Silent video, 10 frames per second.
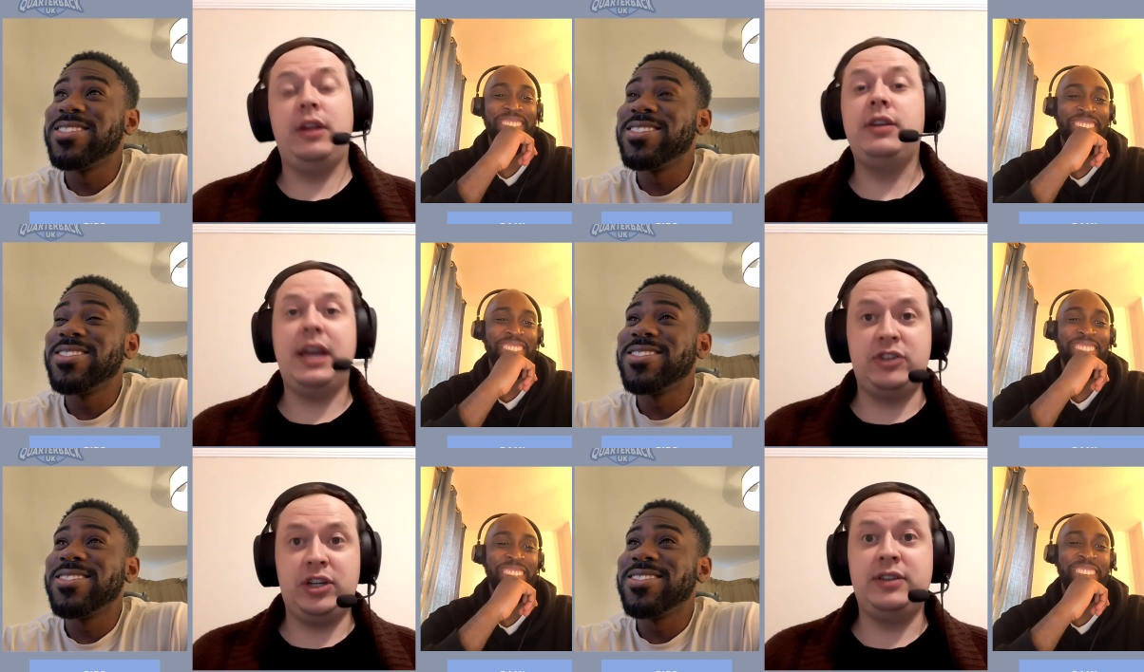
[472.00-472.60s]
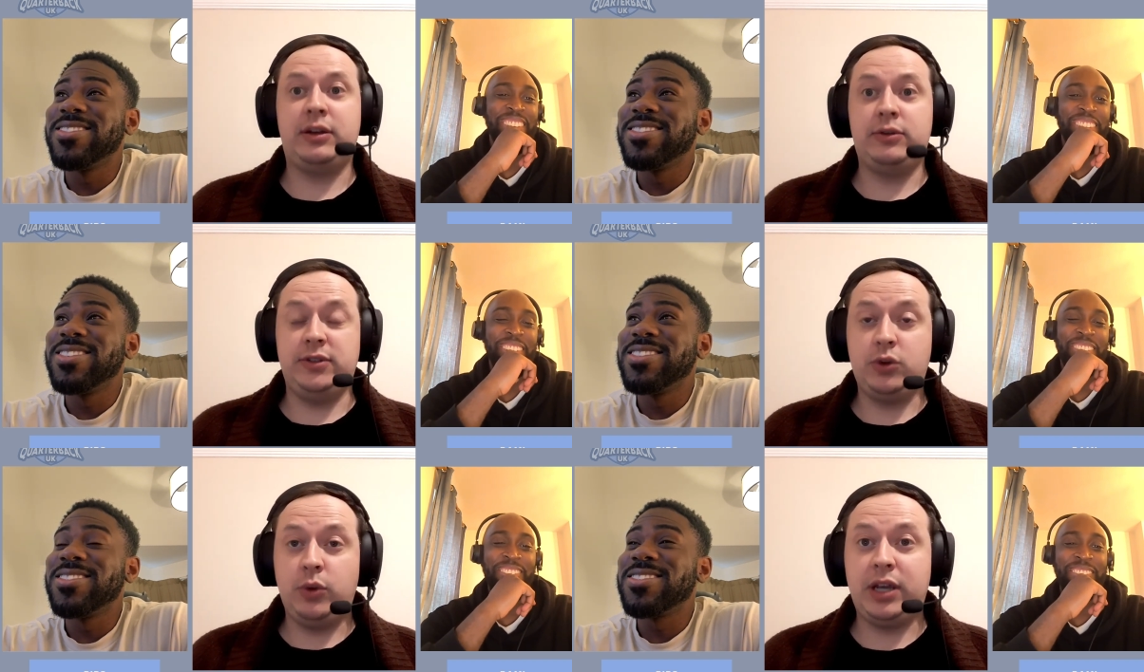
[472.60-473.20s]
Speaker 1: And yeah, Jayden Daniels
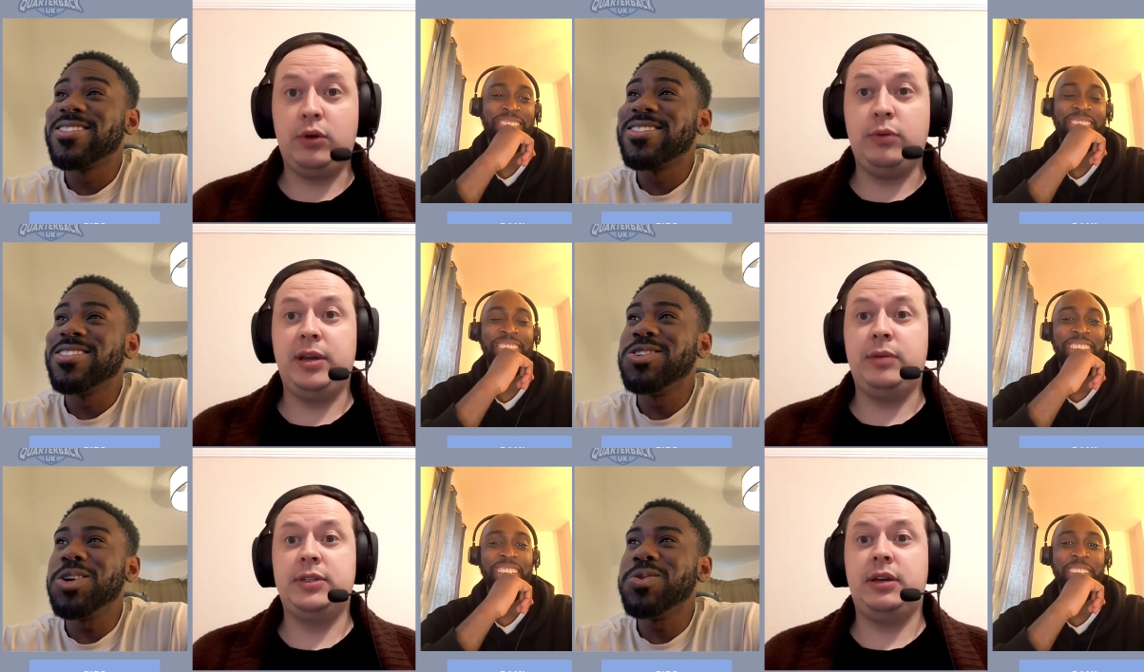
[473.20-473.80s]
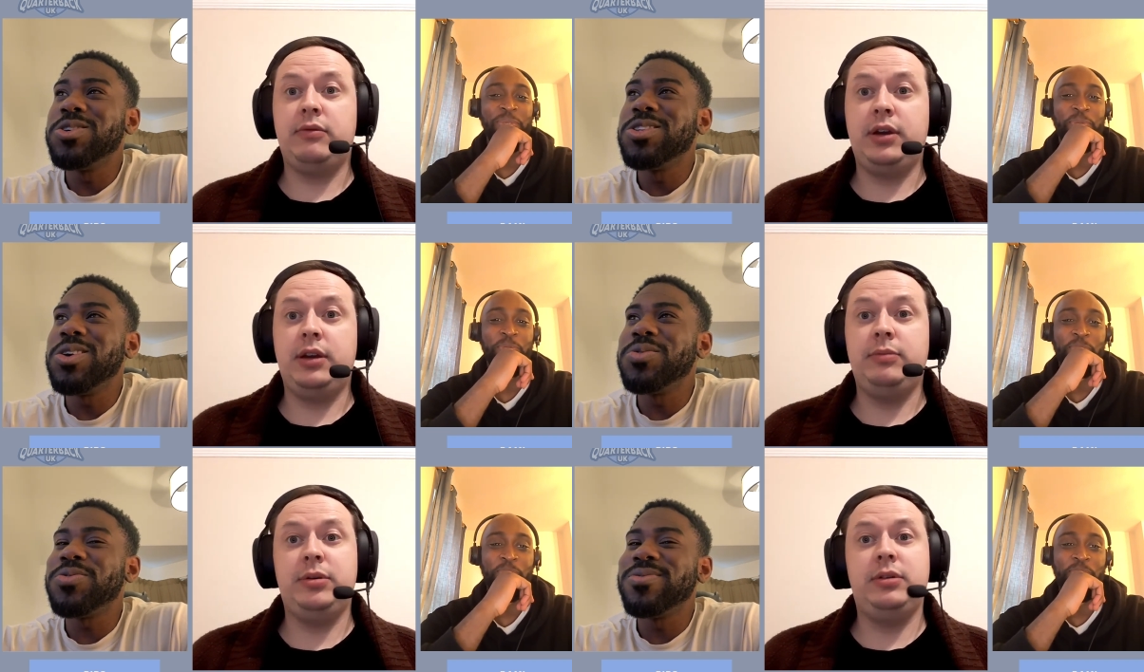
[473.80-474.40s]
is quicker. I'll be able to get
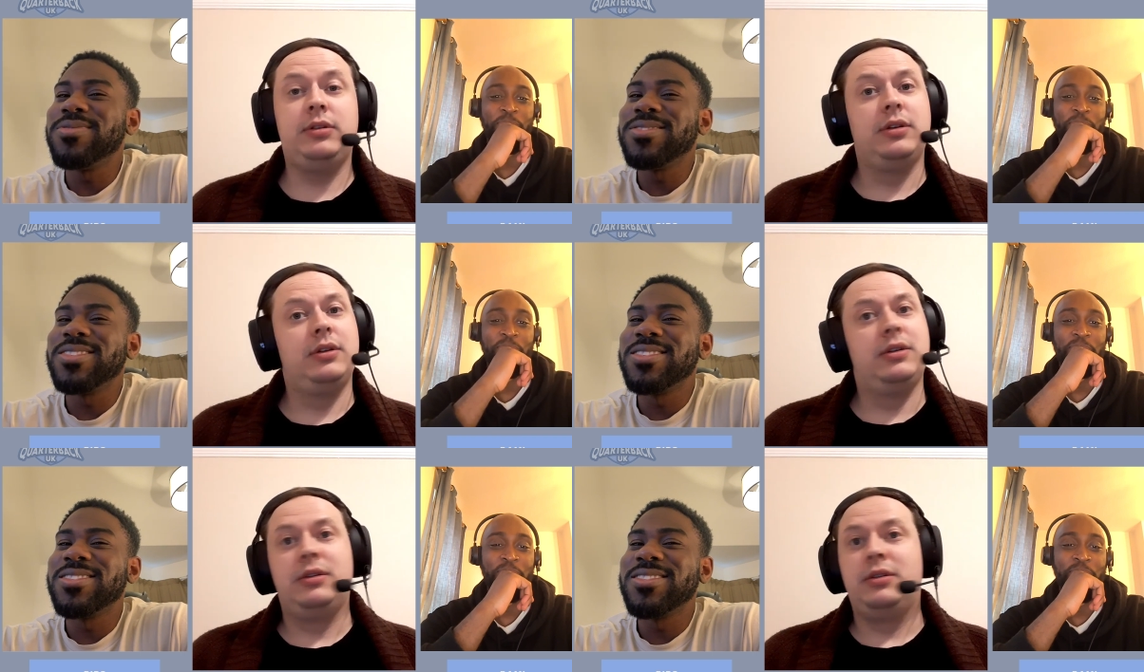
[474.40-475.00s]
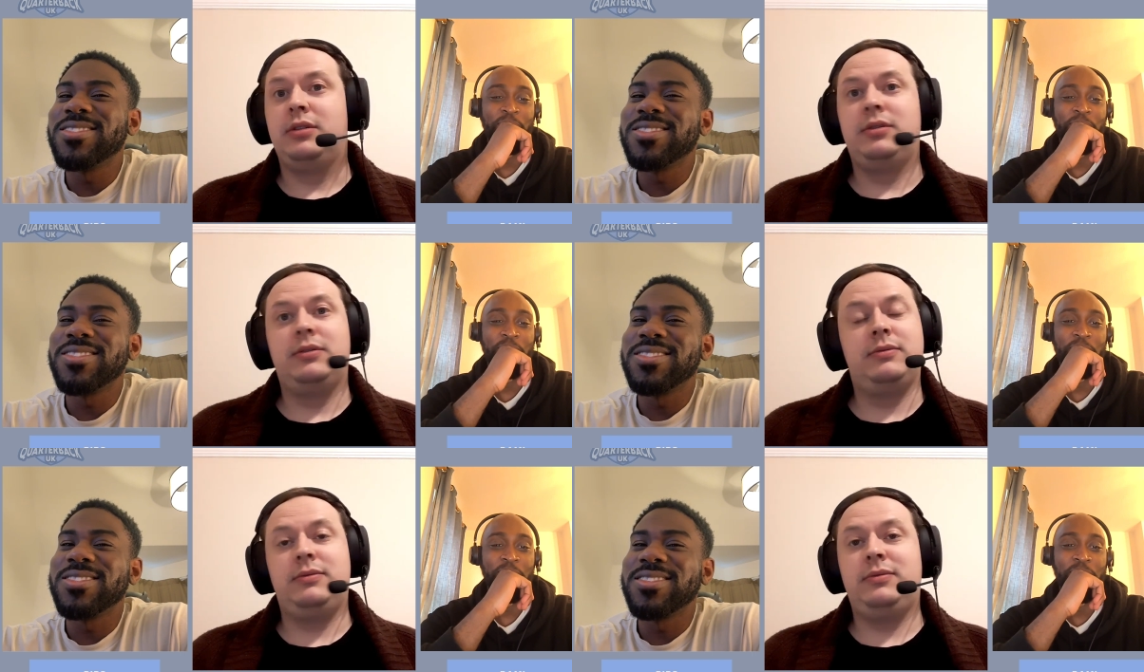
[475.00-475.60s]
away, but
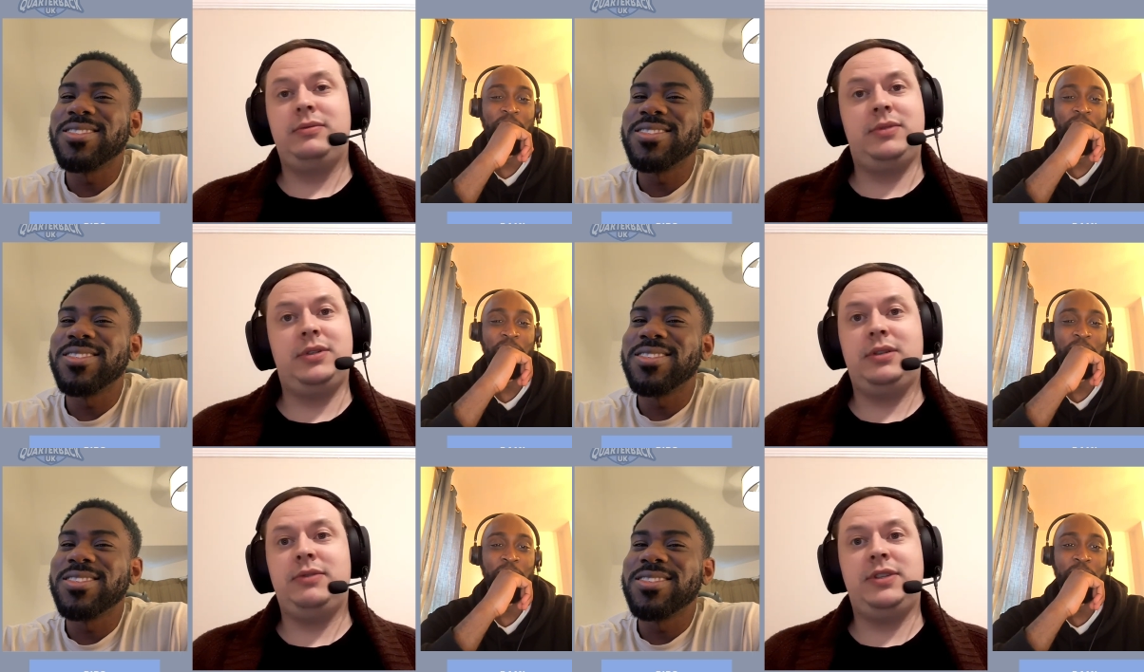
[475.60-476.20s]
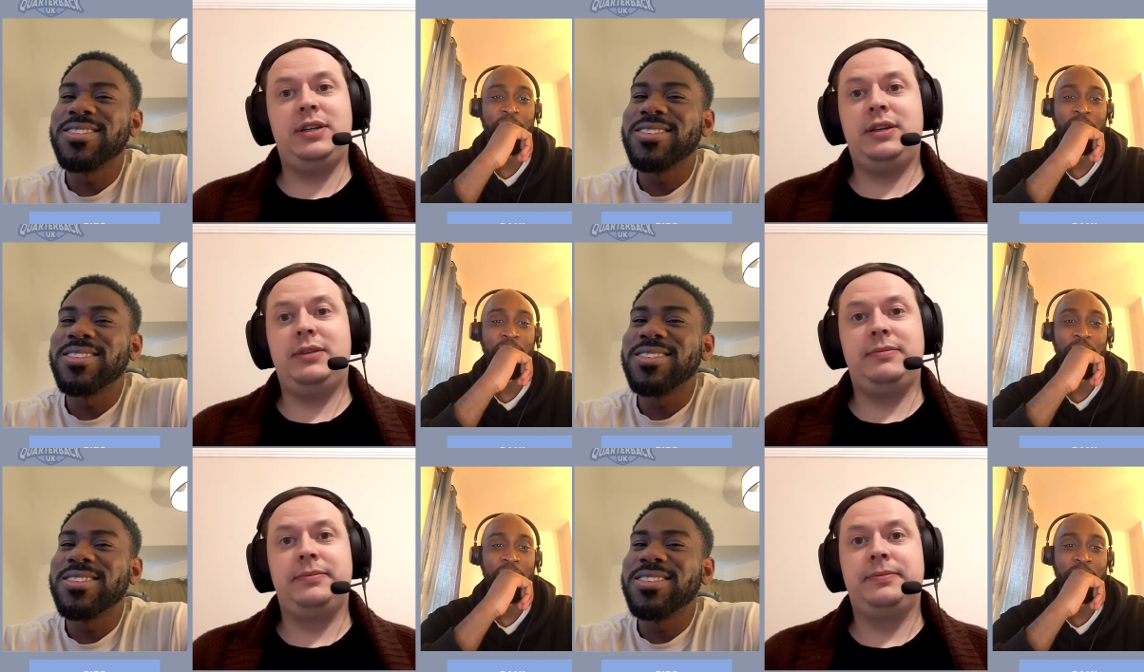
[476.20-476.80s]
I don't see
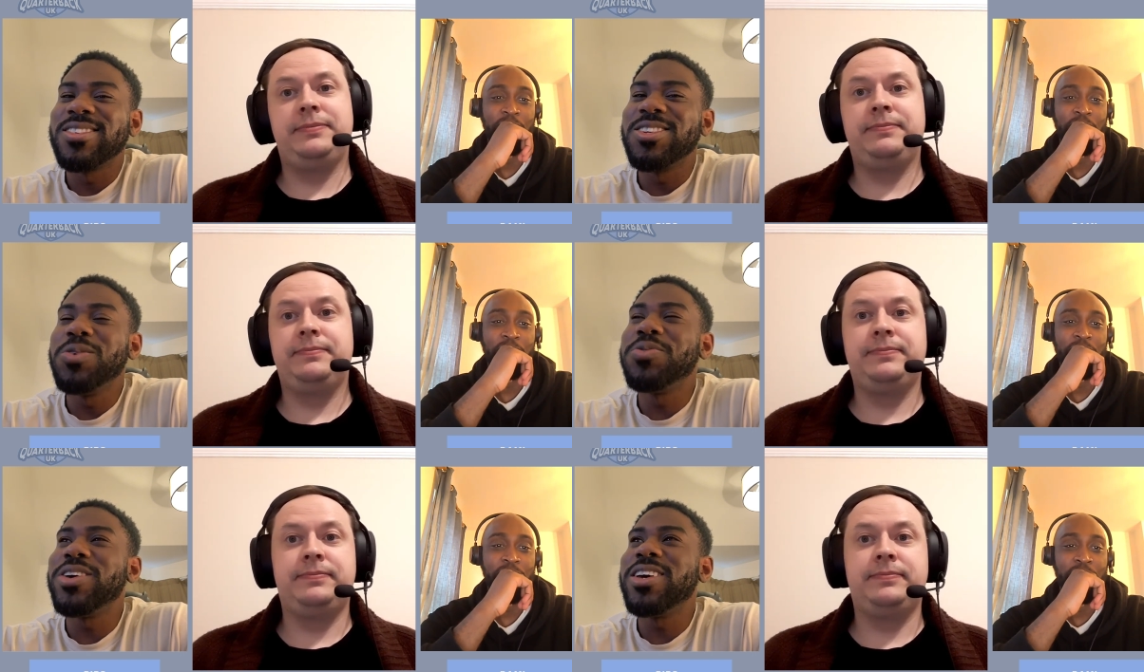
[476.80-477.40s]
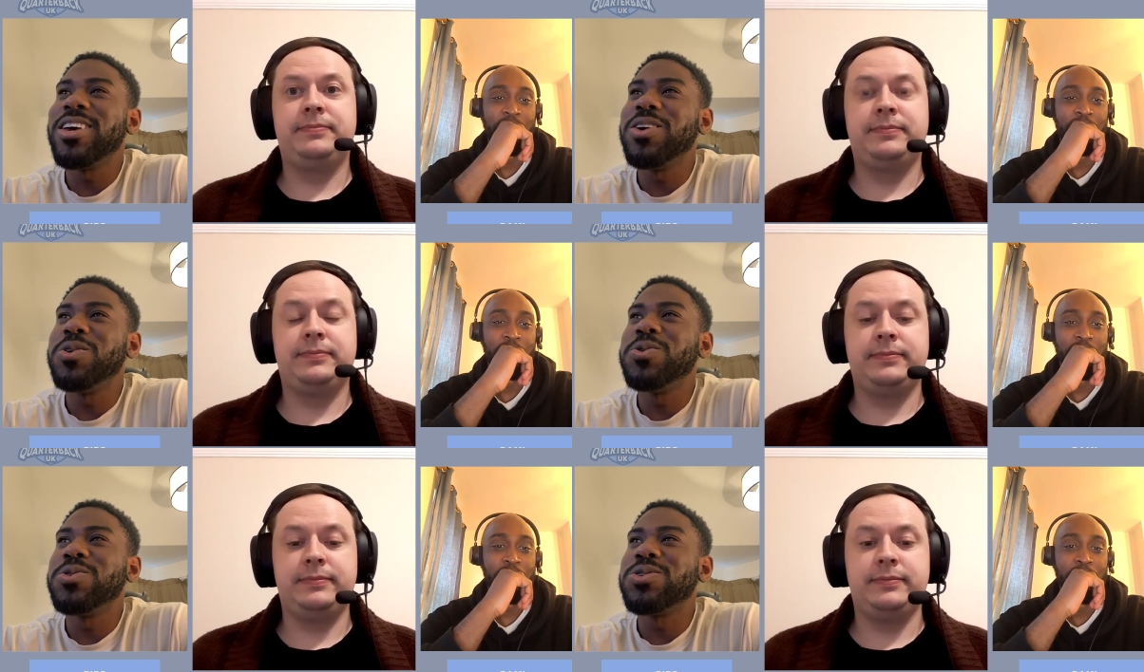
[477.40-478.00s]
it.
Speaker 2: You don't think
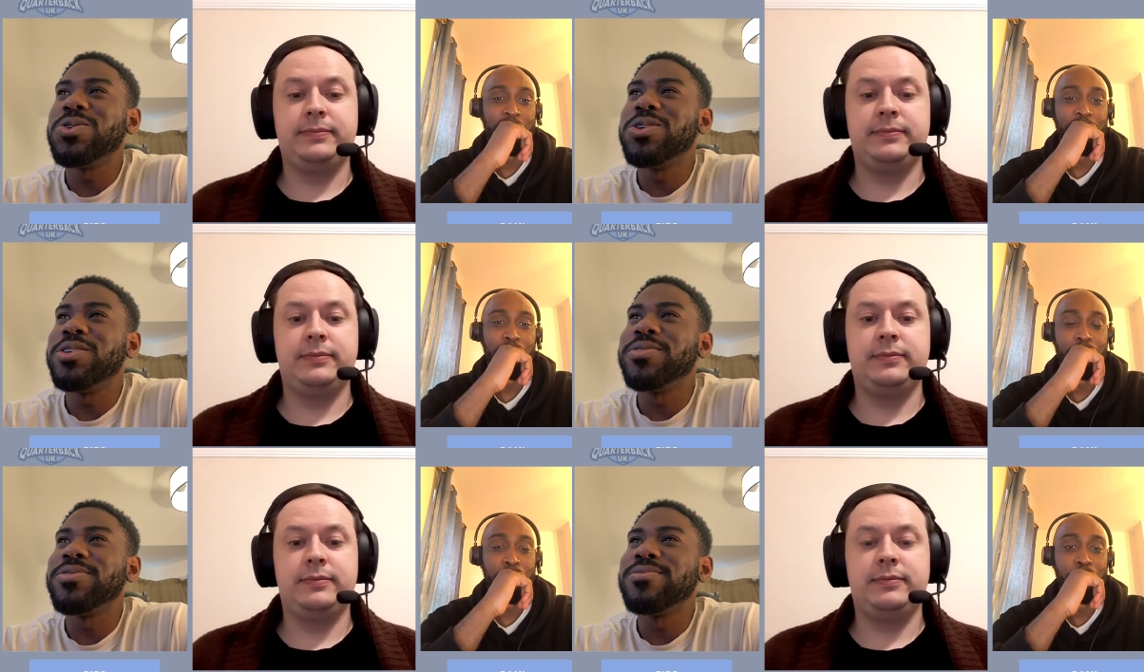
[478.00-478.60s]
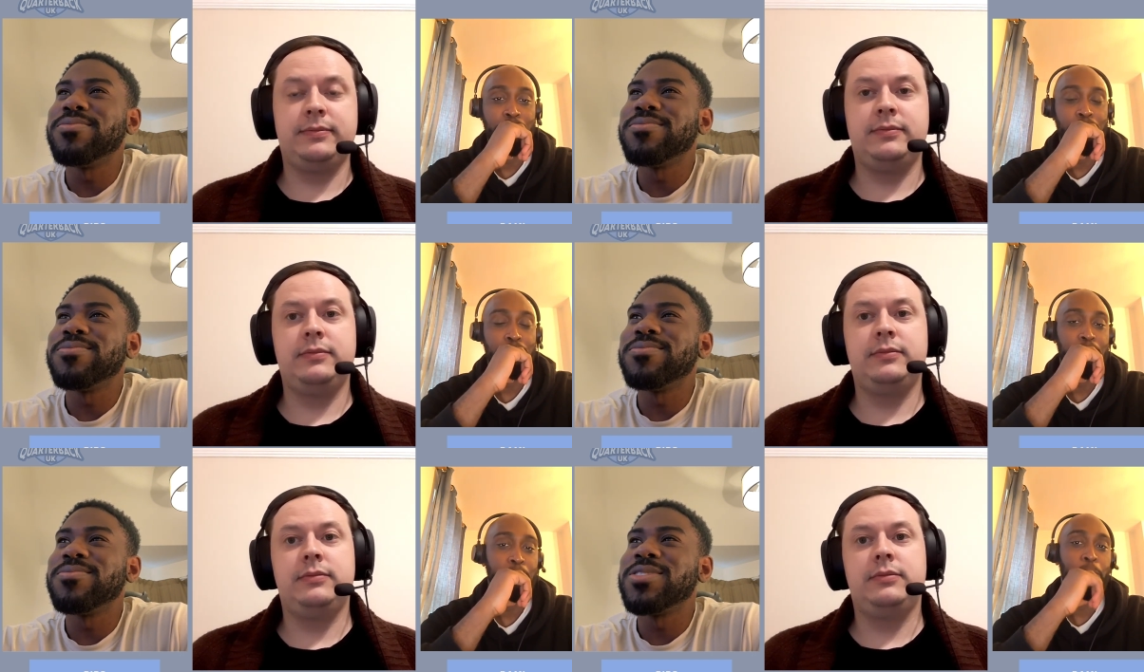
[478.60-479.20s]
he'll sort of
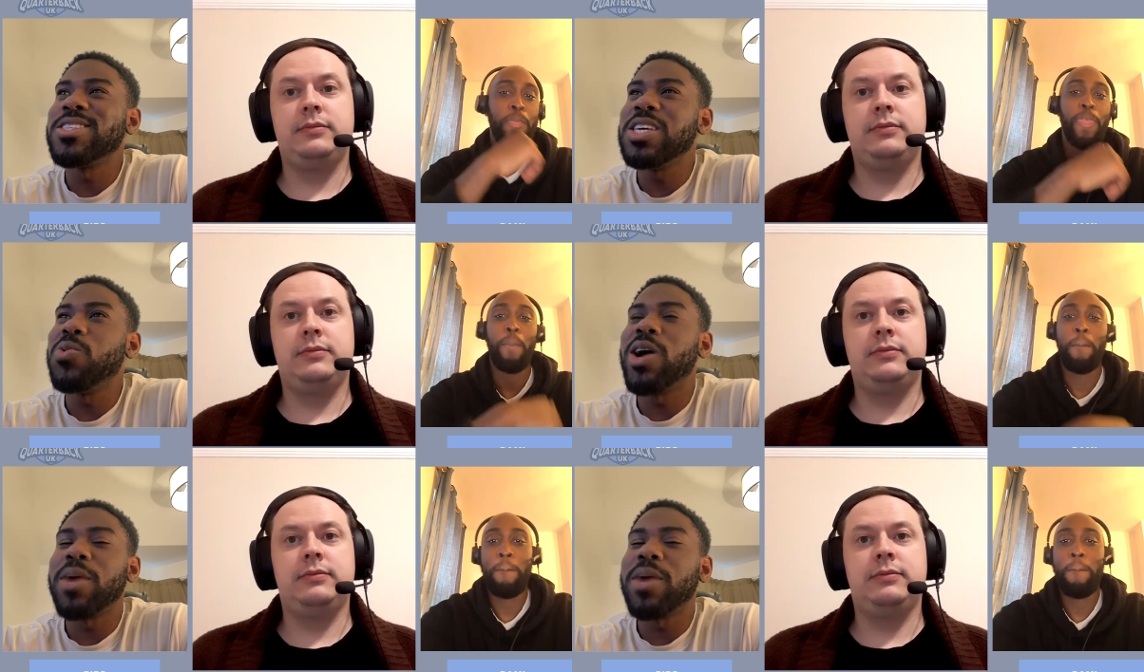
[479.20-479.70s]
see what